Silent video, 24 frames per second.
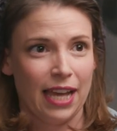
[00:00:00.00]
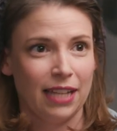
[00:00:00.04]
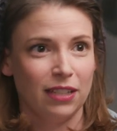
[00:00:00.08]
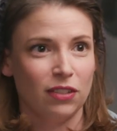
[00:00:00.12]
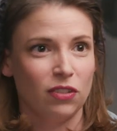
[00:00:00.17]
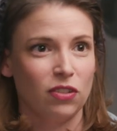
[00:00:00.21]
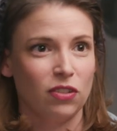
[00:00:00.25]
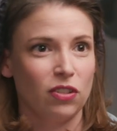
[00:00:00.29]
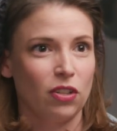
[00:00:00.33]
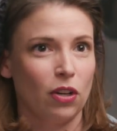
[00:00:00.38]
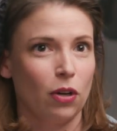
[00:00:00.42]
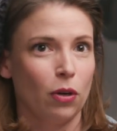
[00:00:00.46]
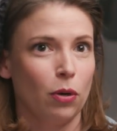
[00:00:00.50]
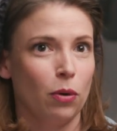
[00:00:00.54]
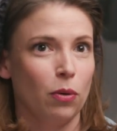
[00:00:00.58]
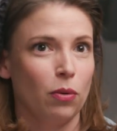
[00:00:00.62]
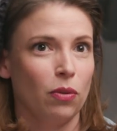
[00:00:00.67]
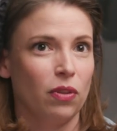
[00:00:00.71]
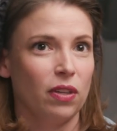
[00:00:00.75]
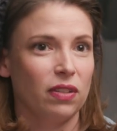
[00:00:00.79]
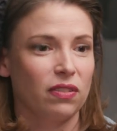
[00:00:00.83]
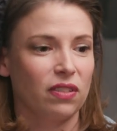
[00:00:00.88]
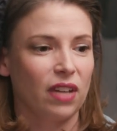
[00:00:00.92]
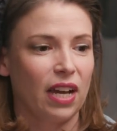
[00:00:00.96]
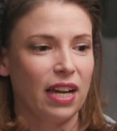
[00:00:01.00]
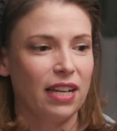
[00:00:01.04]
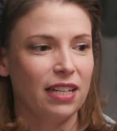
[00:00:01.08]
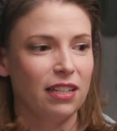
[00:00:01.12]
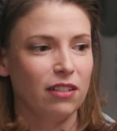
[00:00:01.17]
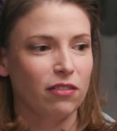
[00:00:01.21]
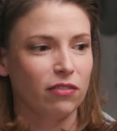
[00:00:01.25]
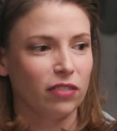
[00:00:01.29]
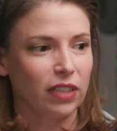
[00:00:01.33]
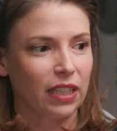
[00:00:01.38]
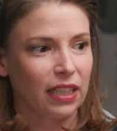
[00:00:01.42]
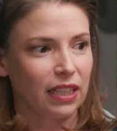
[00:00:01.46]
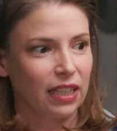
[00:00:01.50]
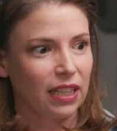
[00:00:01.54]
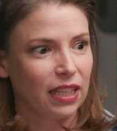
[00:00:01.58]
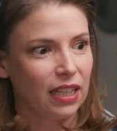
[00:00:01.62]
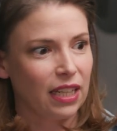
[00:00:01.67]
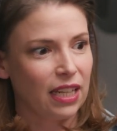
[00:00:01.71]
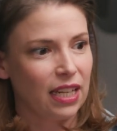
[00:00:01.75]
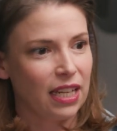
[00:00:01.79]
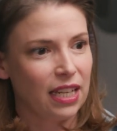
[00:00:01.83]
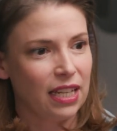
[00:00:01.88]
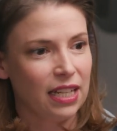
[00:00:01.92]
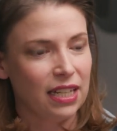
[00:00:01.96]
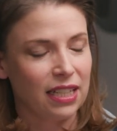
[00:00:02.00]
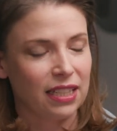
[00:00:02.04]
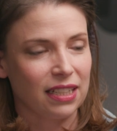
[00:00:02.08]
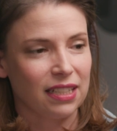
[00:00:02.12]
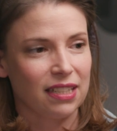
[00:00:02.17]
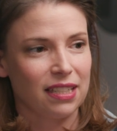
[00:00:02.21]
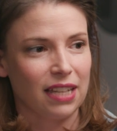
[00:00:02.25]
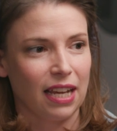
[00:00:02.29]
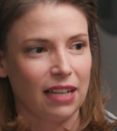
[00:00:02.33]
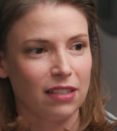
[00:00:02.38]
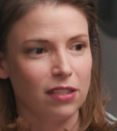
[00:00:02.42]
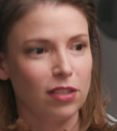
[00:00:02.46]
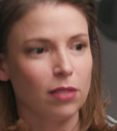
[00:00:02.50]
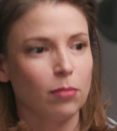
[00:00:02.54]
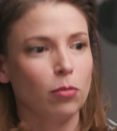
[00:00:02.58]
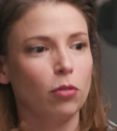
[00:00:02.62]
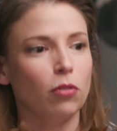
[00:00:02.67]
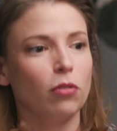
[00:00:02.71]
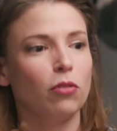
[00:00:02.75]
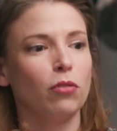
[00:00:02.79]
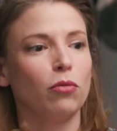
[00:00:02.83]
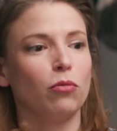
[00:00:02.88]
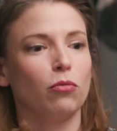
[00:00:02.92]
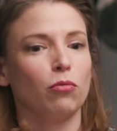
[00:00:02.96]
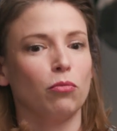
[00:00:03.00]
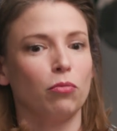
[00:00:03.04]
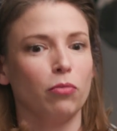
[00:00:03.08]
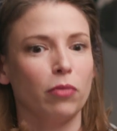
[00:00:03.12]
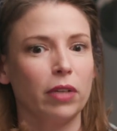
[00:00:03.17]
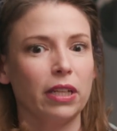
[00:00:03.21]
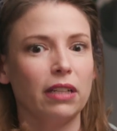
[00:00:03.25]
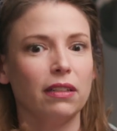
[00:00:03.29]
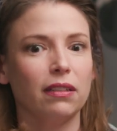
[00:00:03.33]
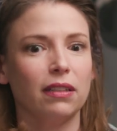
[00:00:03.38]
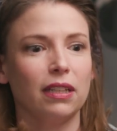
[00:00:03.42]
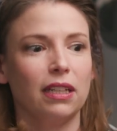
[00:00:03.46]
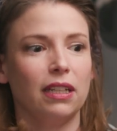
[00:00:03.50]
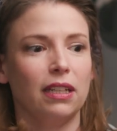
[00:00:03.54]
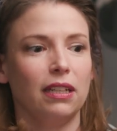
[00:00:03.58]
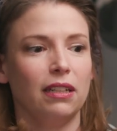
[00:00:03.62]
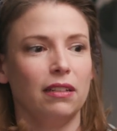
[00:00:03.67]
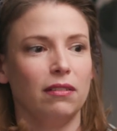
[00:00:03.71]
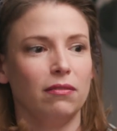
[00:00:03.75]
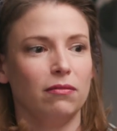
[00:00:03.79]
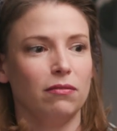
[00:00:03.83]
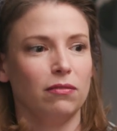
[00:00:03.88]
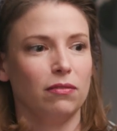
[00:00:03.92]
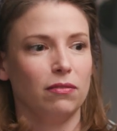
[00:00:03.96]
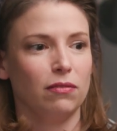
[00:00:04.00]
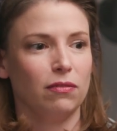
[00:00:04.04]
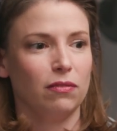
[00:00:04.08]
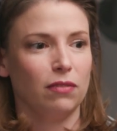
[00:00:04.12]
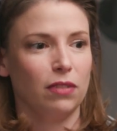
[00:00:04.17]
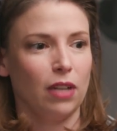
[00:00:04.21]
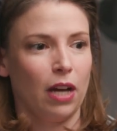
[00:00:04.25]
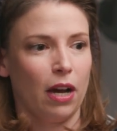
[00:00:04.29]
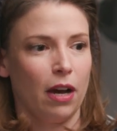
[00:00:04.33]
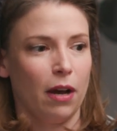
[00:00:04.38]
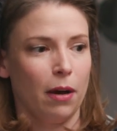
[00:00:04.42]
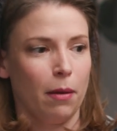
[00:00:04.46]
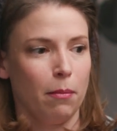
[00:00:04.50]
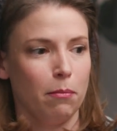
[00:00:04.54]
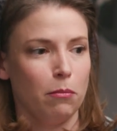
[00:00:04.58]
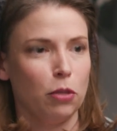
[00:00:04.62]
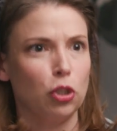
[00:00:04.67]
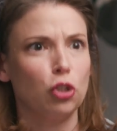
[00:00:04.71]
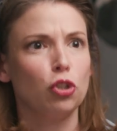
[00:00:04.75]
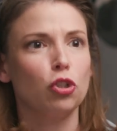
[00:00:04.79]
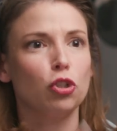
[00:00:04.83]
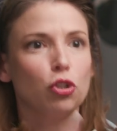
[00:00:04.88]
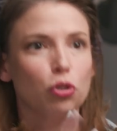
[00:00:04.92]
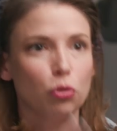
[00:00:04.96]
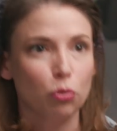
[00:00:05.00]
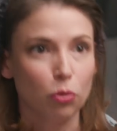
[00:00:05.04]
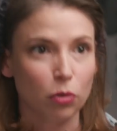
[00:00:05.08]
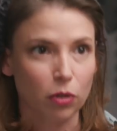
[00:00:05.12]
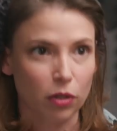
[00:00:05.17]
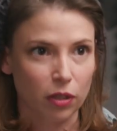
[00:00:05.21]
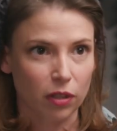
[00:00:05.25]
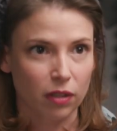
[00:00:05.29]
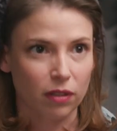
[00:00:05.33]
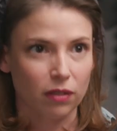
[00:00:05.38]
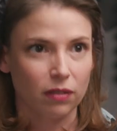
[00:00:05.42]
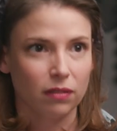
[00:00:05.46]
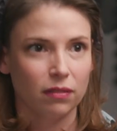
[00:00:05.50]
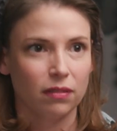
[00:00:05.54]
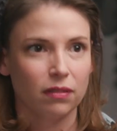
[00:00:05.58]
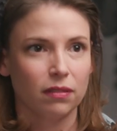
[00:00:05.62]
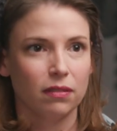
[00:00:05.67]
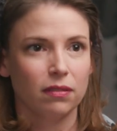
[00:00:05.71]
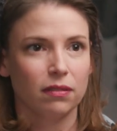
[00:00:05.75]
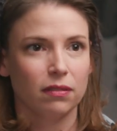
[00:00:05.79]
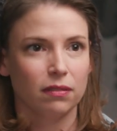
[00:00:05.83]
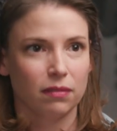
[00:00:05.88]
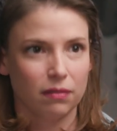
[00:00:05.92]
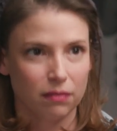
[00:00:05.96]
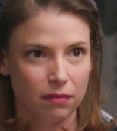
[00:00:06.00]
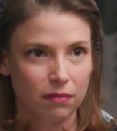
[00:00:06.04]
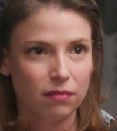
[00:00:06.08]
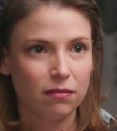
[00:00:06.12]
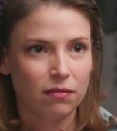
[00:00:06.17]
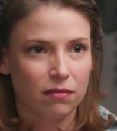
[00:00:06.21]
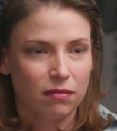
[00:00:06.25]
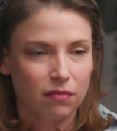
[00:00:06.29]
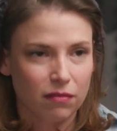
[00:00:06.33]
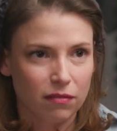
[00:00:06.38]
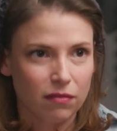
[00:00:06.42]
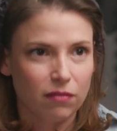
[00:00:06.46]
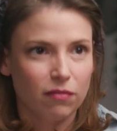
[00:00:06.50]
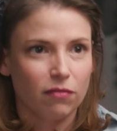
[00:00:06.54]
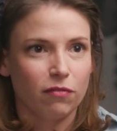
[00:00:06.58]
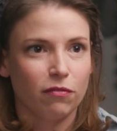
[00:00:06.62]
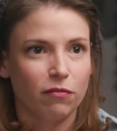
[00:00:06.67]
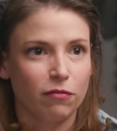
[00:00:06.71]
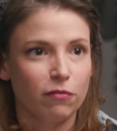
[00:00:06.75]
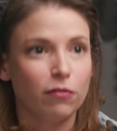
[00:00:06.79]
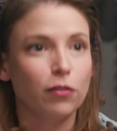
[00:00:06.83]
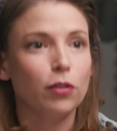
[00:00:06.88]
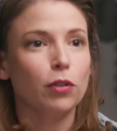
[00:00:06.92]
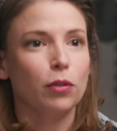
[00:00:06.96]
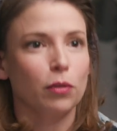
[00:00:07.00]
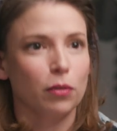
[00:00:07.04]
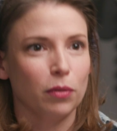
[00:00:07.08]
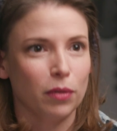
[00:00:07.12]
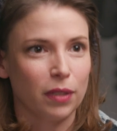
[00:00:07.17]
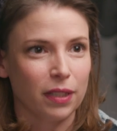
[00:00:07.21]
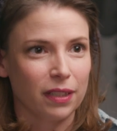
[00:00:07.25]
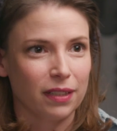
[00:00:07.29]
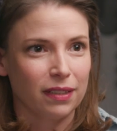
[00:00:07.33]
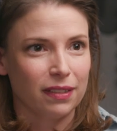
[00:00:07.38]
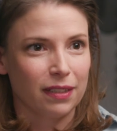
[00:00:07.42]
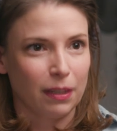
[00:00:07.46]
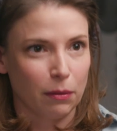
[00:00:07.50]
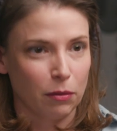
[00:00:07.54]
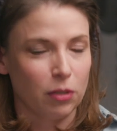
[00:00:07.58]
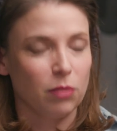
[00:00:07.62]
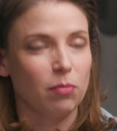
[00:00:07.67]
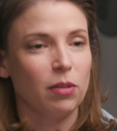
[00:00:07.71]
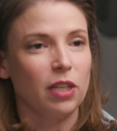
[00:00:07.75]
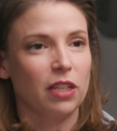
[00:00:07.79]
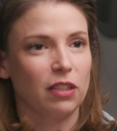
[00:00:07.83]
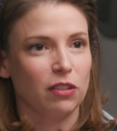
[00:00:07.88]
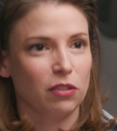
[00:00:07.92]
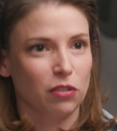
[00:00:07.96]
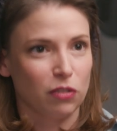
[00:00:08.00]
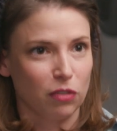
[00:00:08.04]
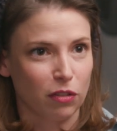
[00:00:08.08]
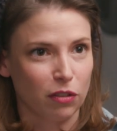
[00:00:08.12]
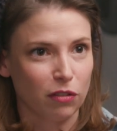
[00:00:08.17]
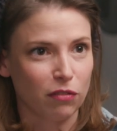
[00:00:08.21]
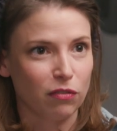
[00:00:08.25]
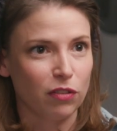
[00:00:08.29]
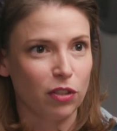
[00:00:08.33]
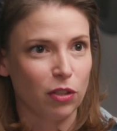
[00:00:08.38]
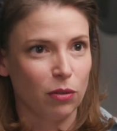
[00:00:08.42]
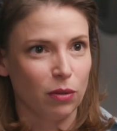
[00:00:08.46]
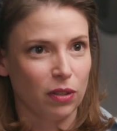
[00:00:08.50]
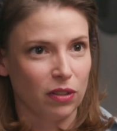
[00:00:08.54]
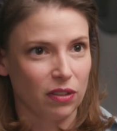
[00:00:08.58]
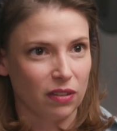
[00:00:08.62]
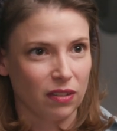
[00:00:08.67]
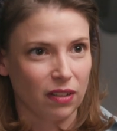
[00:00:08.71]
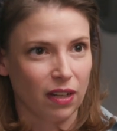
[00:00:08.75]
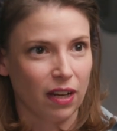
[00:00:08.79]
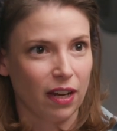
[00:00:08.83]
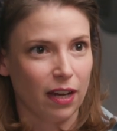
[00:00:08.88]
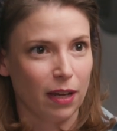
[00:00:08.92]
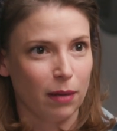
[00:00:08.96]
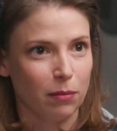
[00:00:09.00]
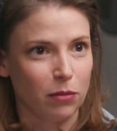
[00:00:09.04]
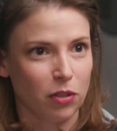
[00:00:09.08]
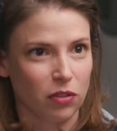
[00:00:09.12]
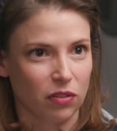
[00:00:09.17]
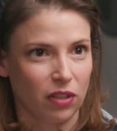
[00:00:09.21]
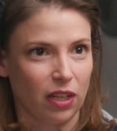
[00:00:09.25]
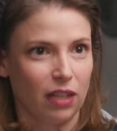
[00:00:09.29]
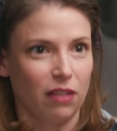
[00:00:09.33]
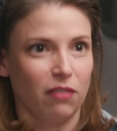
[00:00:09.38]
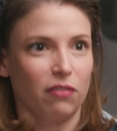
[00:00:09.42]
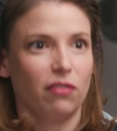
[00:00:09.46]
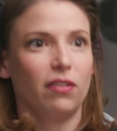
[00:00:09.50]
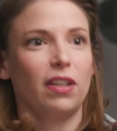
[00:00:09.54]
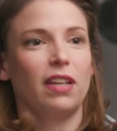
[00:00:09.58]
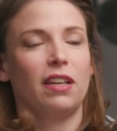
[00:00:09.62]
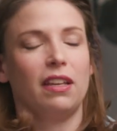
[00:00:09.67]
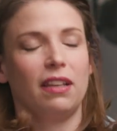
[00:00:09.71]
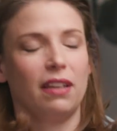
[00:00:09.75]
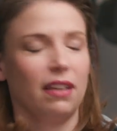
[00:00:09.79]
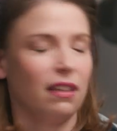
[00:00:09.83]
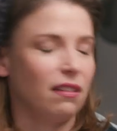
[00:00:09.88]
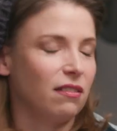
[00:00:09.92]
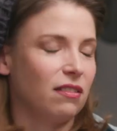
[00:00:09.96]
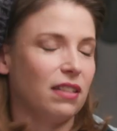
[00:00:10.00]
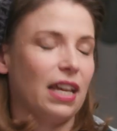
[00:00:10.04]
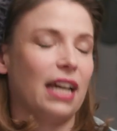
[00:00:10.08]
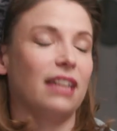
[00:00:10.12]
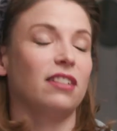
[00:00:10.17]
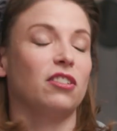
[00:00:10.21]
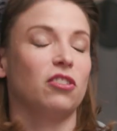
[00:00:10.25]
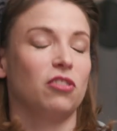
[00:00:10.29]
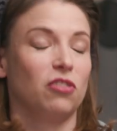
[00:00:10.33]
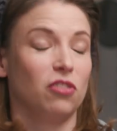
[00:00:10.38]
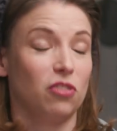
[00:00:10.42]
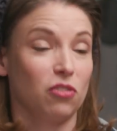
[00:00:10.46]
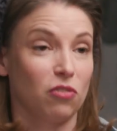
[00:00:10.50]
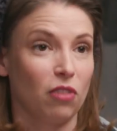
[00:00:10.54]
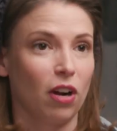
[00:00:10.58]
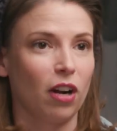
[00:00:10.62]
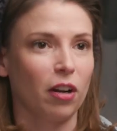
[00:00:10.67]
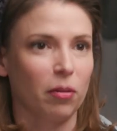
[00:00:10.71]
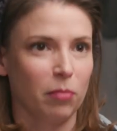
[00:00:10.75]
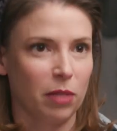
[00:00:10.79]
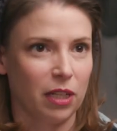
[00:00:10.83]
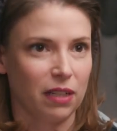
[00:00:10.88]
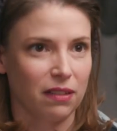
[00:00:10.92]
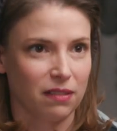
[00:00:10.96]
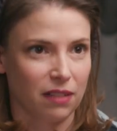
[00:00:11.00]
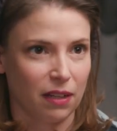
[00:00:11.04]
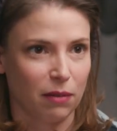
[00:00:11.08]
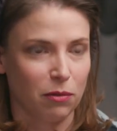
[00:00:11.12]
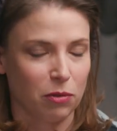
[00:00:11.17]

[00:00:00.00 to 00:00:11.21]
And so this kind of like inaccessible, really mature food that was being served to you at the time, just kind of, that struck me as I